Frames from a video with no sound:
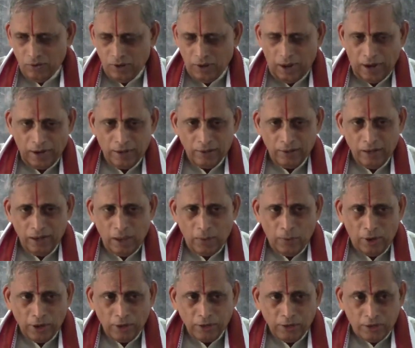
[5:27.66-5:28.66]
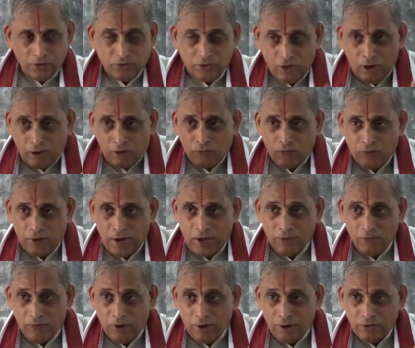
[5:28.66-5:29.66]
and among these you have to
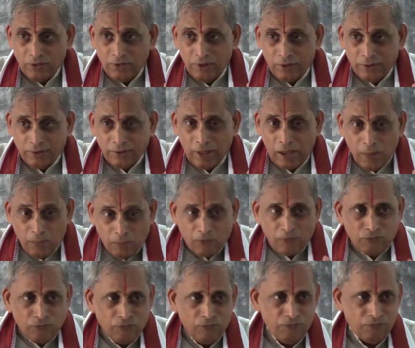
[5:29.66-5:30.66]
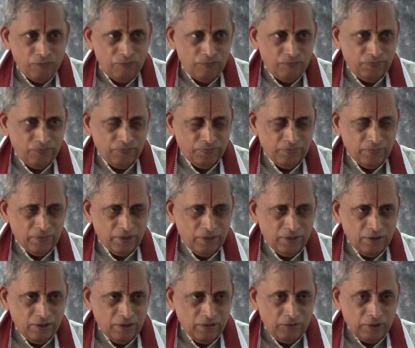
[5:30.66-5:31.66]
find what is the type of,
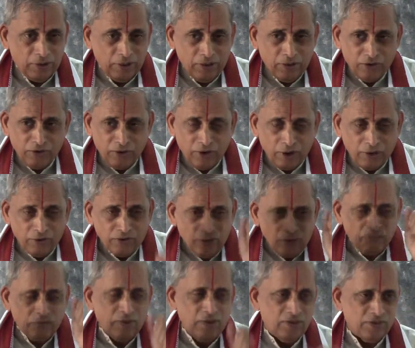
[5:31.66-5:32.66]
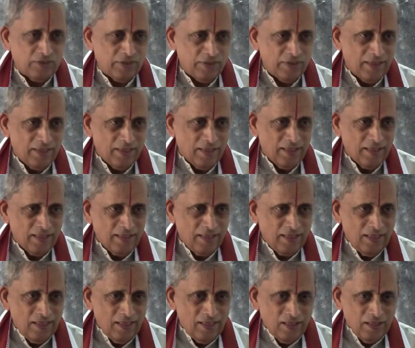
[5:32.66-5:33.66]
what is the structure of this.
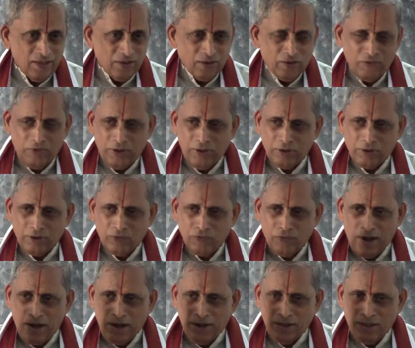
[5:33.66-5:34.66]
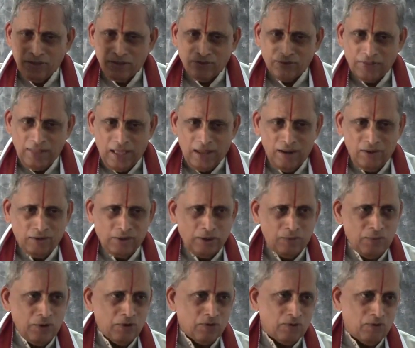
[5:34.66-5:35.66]
So when you can find this, then you can
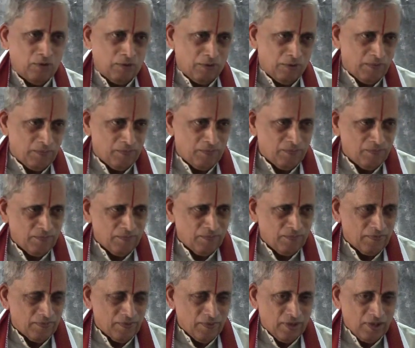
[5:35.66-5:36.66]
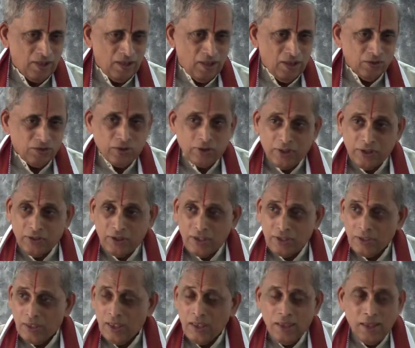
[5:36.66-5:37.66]
be sure. So this
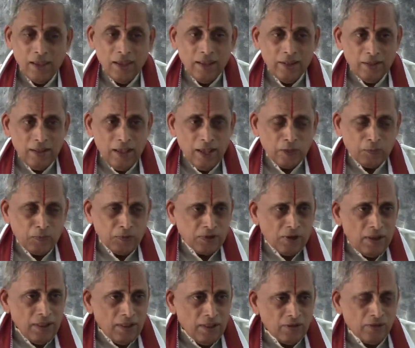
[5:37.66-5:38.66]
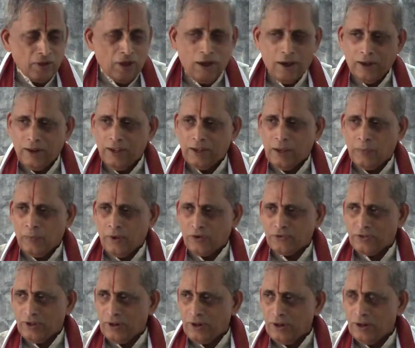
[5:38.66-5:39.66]
is, especially in this arnica
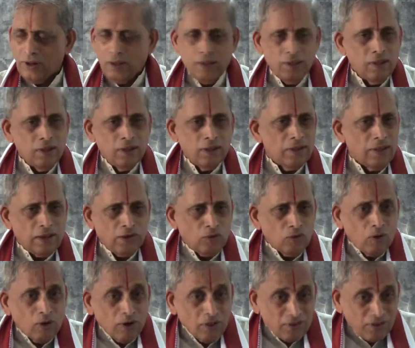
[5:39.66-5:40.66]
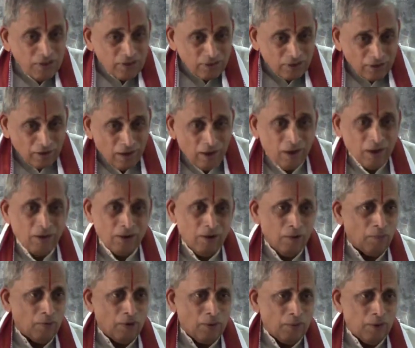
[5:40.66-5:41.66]
person, there is no disease at all, no
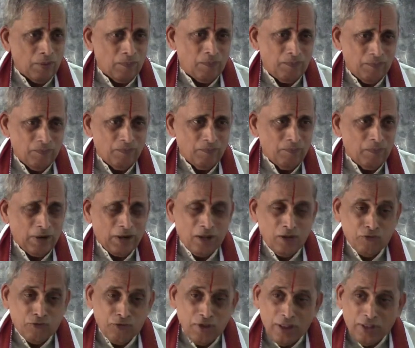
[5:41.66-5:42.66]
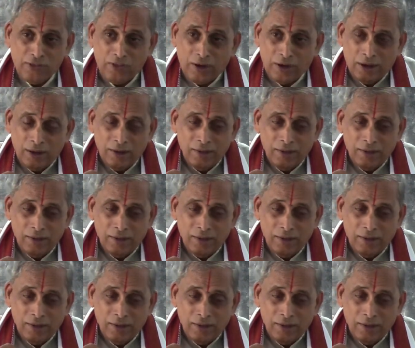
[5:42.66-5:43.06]
problem. But he feels that